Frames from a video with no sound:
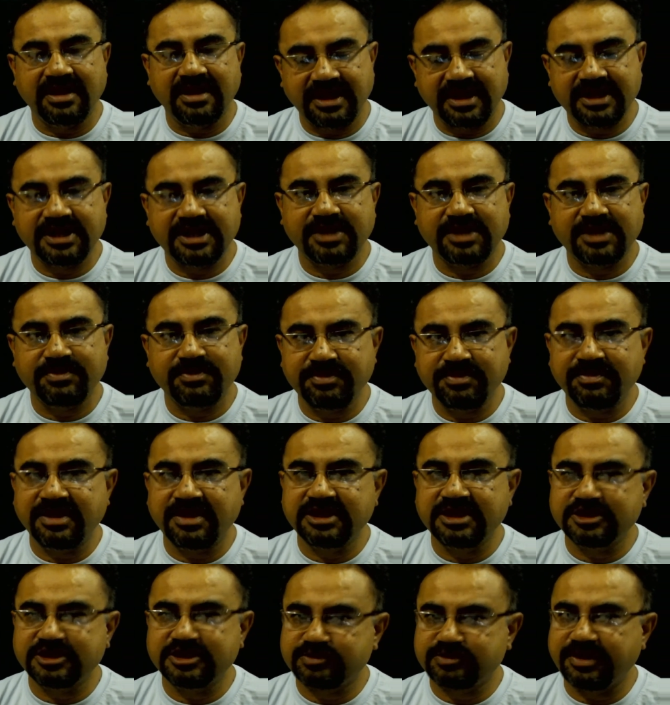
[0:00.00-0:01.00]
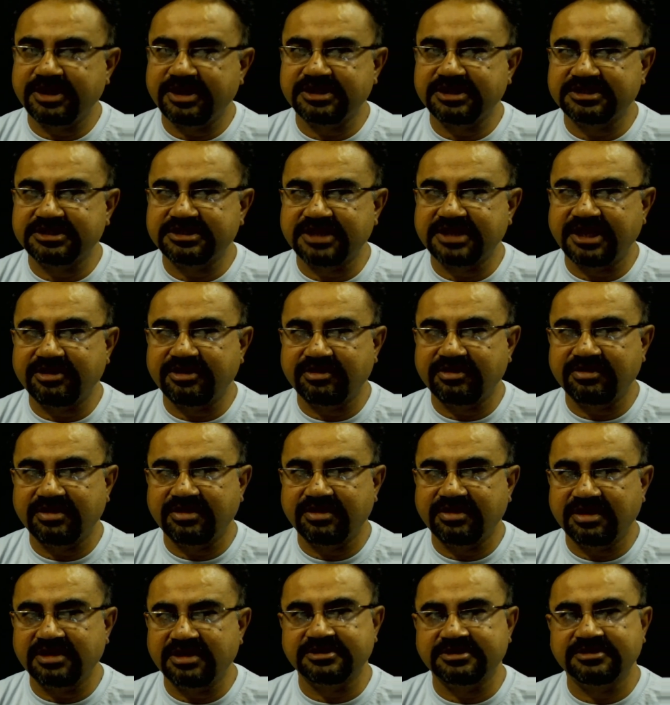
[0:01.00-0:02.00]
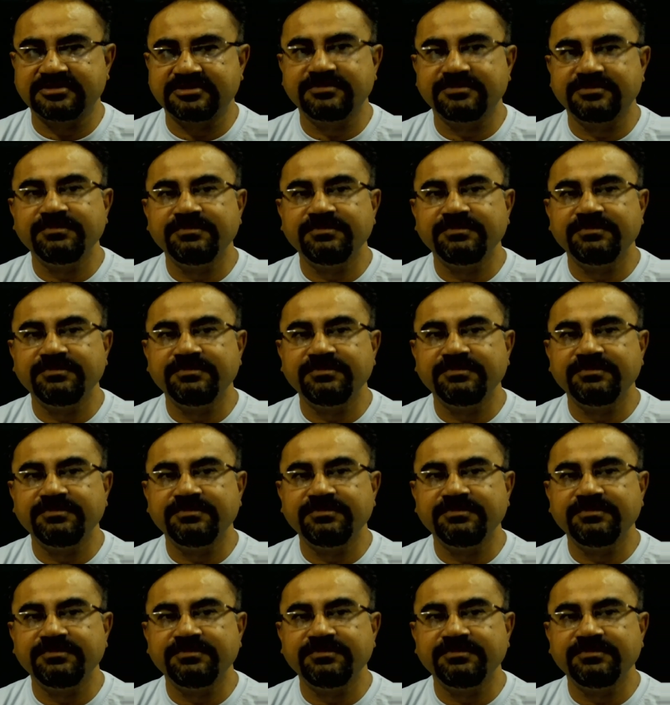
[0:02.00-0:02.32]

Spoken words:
Entamoeba is parasite on us.